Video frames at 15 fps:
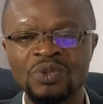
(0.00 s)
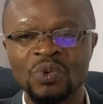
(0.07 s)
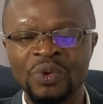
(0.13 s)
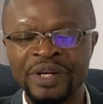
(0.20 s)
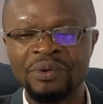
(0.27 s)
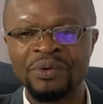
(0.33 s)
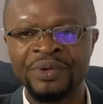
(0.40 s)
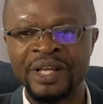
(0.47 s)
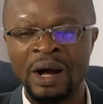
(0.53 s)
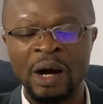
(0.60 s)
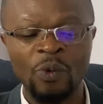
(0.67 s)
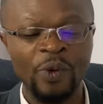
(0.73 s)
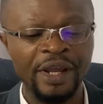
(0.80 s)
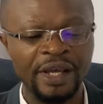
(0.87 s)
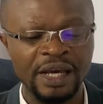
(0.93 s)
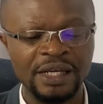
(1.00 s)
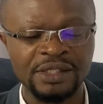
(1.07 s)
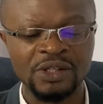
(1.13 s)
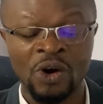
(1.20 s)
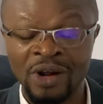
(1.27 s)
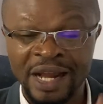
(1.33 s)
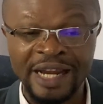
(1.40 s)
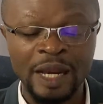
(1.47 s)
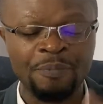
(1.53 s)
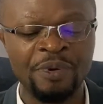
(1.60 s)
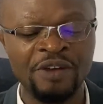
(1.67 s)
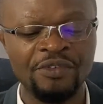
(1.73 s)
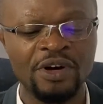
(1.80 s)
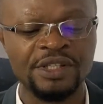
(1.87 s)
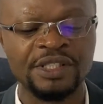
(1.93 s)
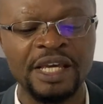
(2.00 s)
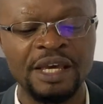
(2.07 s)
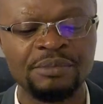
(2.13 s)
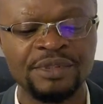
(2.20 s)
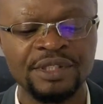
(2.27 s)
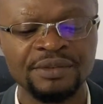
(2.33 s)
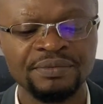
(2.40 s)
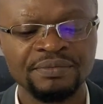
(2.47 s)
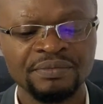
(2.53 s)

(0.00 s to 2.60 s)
with our wingers, unlike the previous games.